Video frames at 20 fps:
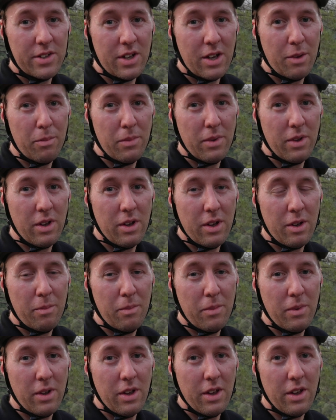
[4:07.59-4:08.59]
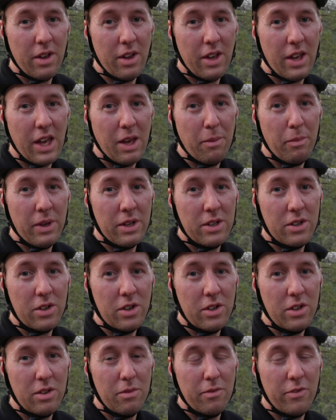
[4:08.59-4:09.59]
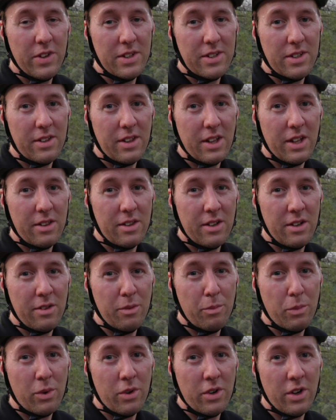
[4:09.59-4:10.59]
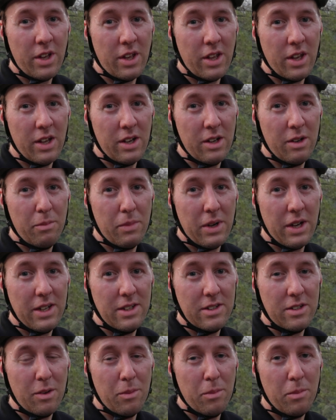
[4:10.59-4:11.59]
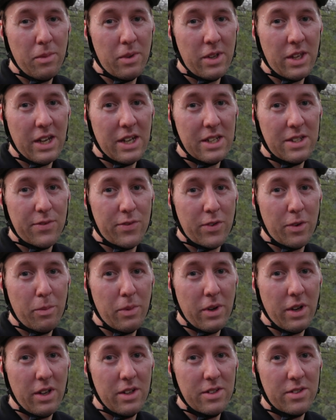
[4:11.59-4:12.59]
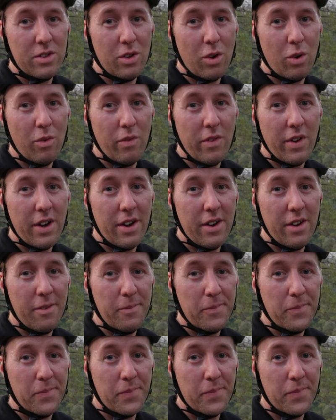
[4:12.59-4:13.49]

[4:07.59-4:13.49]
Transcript: So I'm aiming to visit that in the morning and buy some gas for my stove here.